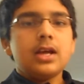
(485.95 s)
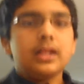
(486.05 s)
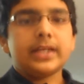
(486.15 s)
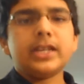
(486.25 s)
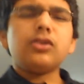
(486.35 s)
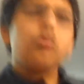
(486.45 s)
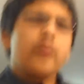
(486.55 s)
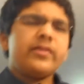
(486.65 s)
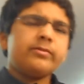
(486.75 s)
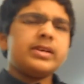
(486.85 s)
Like, you know,
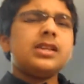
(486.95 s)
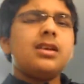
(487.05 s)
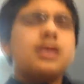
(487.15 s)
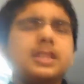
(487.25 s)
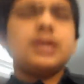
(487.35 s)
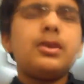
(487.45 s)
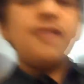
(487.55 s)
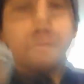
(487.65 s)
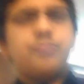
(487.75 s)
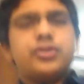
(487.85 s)
weathermen, they don't
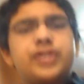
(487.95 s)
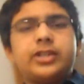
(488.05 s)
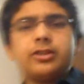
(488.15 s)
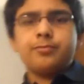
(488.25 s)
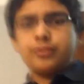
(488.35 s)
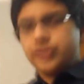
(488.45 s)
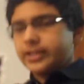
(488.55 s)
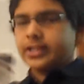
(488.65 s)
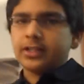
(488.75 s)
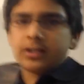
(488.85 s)
have a projector
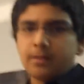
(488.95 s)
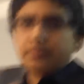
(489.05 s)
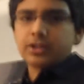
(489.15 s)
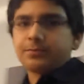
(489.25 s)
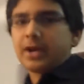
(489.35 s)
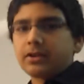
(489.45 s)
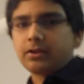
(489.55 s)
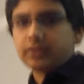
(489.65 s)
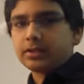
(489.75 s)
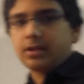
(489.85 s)
projecting the numbers back
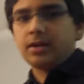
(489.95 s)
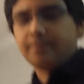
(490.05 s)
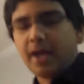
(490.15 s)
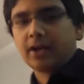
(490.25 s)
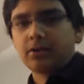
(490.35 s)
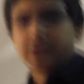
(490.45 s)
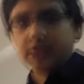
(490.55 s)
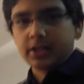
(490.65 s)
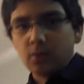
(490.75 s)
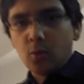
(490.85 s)
onto
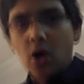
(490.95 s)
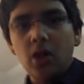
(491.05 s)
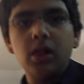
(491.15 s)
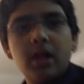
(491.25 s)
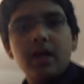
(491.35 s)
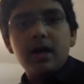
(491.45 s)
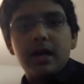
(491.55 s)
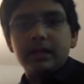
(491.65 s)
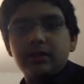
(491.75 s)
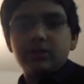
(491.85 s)
like a wall,
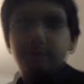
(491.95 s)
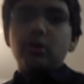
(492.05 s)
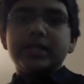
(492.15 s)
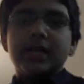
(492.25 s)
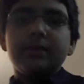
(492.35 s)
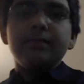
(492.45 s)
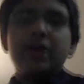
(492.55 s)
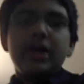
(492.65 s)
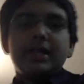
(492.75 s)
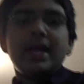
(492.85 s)
and they just point at them.
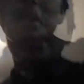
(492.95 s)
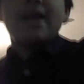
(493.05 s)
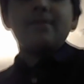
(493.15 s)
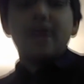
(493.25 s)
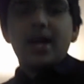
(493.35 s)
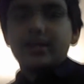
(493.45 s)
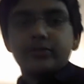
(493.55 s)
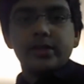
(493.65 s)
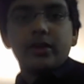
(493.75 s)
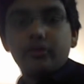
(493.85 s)
They have
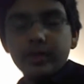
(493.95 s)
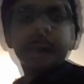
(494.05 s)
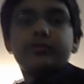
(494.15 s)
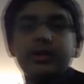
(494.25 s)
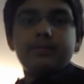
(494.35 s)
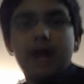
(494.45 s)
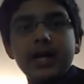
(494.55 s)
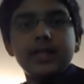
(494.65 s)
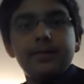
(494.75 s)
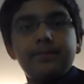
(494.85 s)
actually a green screen
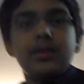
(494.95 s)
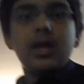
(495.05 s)
behind them.